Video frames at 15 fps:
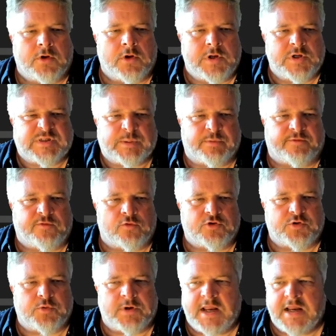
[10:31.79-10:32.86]
So before
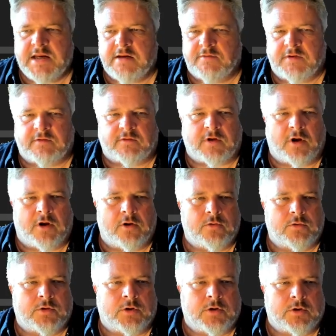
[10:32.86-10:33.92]
doing any of this code,
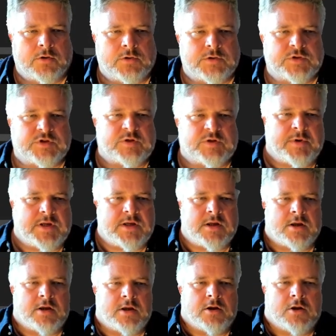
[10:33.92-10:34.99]
just to be
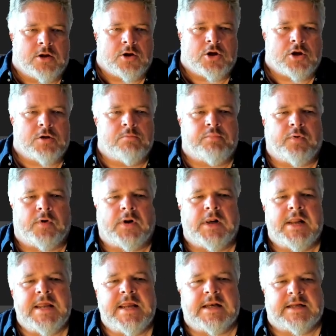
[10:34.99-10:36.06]

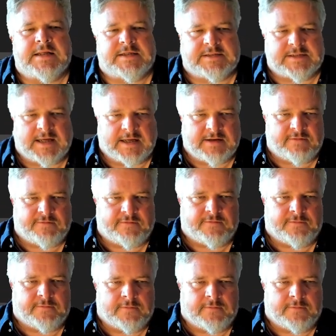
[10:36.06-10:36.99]
completely safe,